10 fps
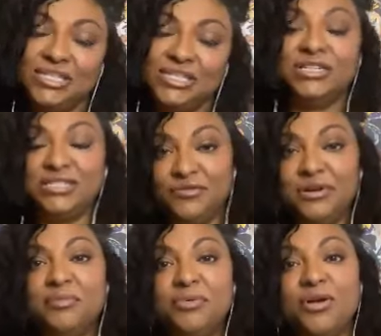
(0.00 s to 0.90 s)
took a
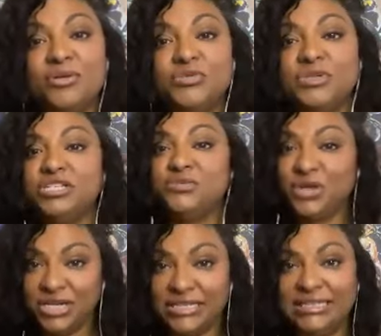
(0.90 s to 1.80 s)
different approach, which is
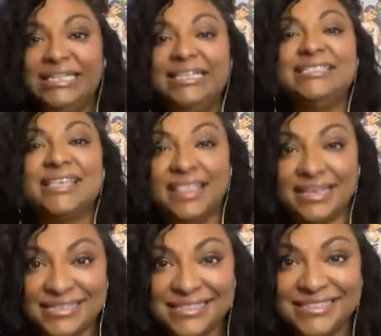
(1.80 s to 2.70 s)
we're going to lean into
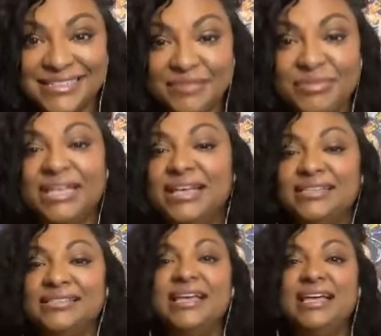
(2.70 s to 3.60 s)
this
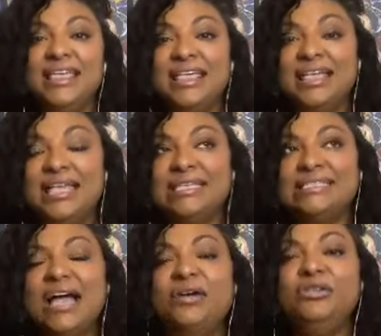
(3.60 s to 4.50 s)
because it's
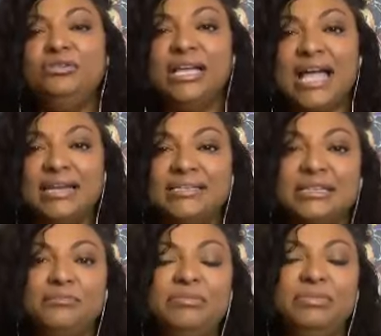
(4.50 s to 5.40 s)
how you look at it.
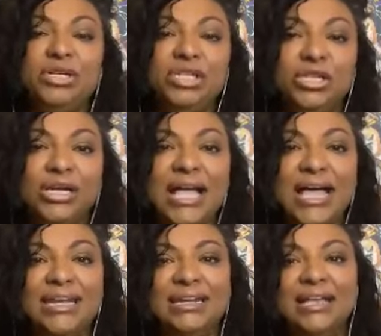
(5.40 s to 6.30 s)
Some people can look
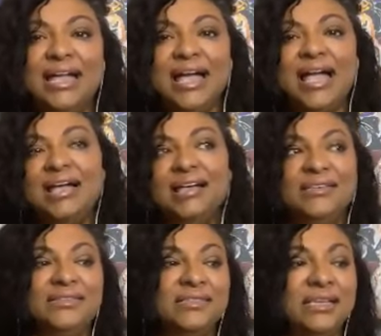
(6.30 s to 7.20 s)
at it
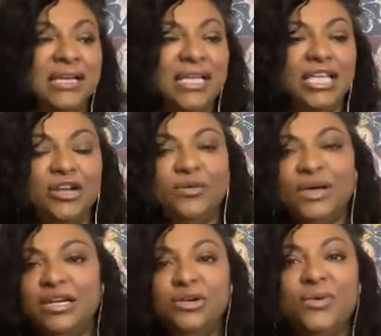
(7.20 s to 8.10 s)
as, you know,
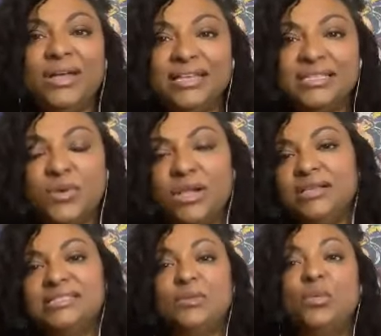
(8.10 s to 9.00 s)
an annoyance
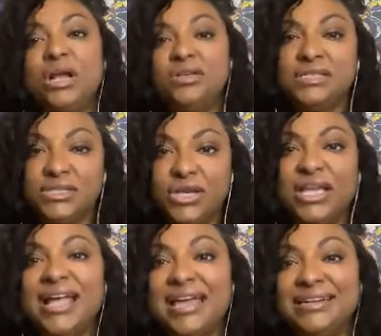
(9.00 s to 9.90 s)
while someone else is
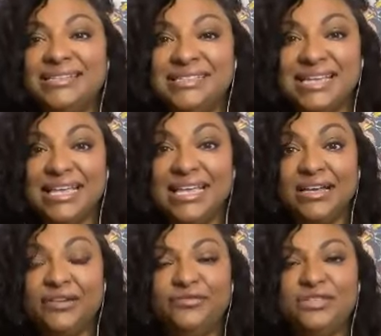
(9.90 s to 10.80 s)
looking at it as a
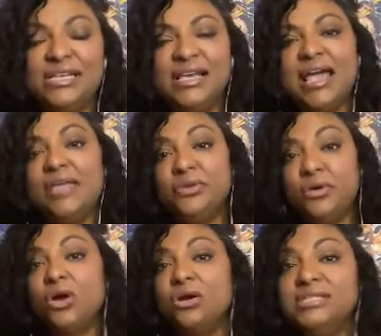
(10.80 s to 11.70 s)
gift. And
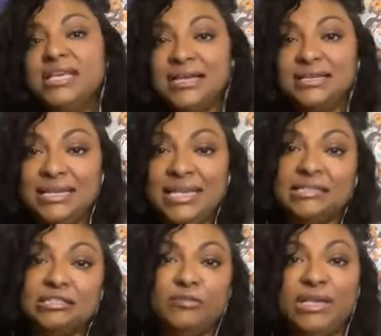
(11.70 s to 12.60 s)
there are
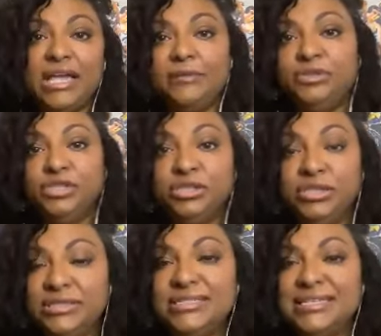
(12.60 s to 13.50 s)
techniques to be able
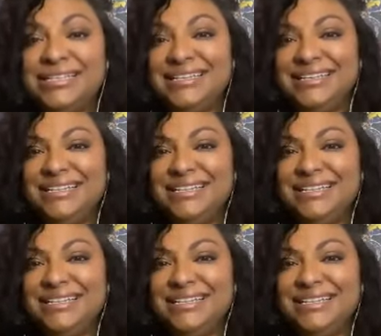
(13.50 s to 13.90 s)
to to